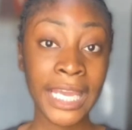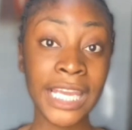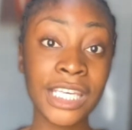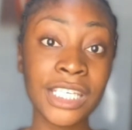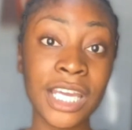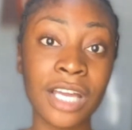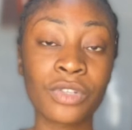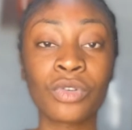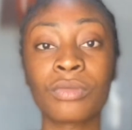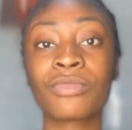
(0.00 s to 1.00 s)
India,
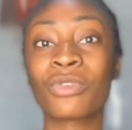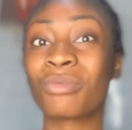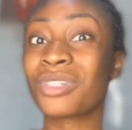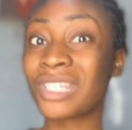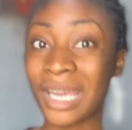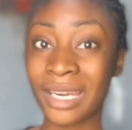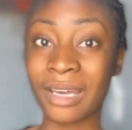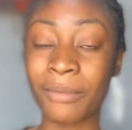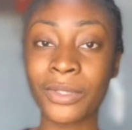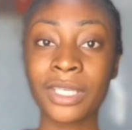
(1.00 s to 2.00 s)
some from China.
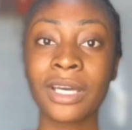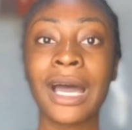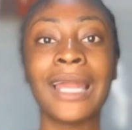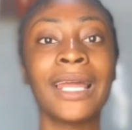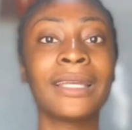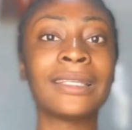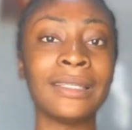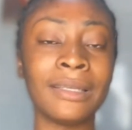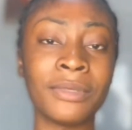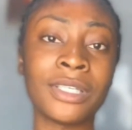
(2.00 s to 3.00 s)
But I like the
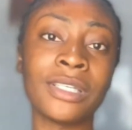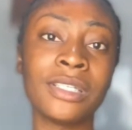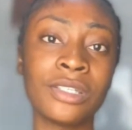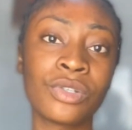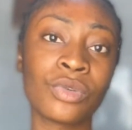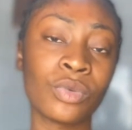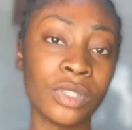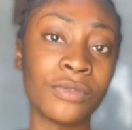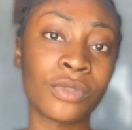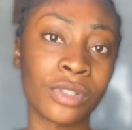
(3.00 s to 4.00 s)
Lebanese
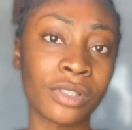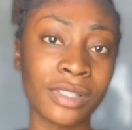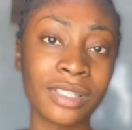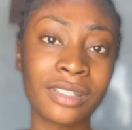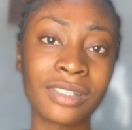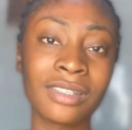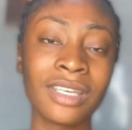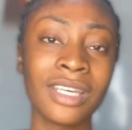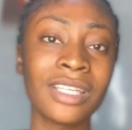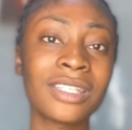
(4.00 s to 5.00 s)
olive oil.
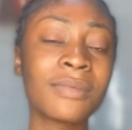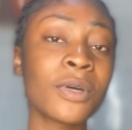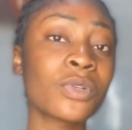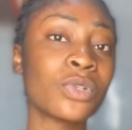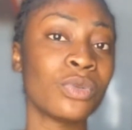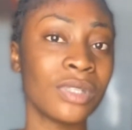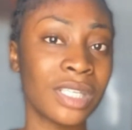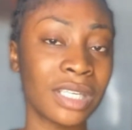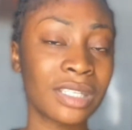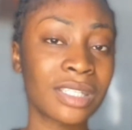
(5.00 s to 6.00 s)
It smells
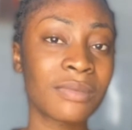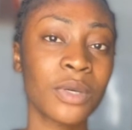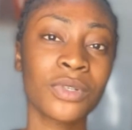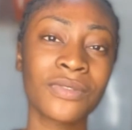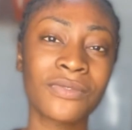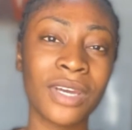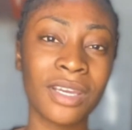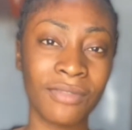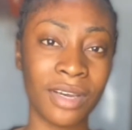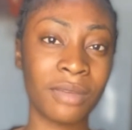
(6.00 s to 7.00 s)
unique. It smells very,
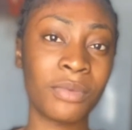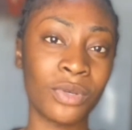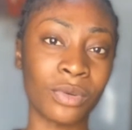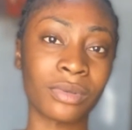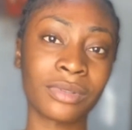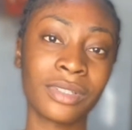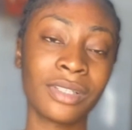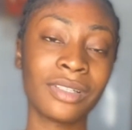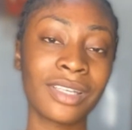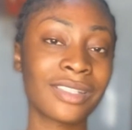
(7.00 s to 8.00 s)
very pure.
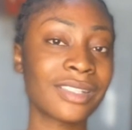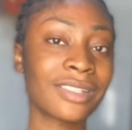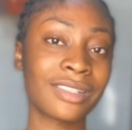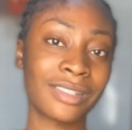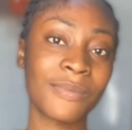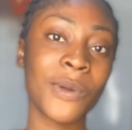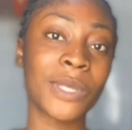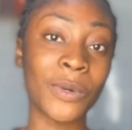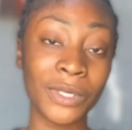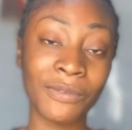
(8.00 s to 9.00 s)
There's this smell that
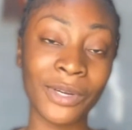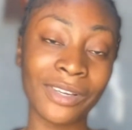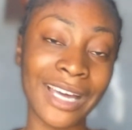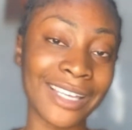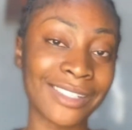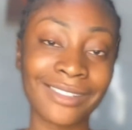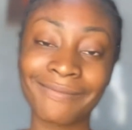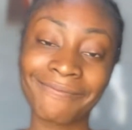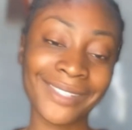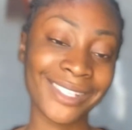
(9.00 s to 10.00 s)
olive oil has.
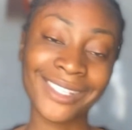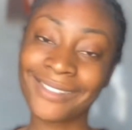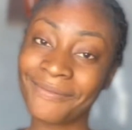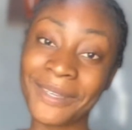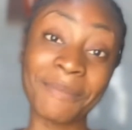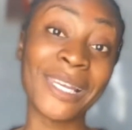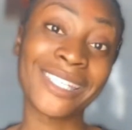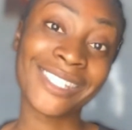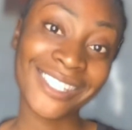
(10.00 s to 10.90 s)
It's a blessing.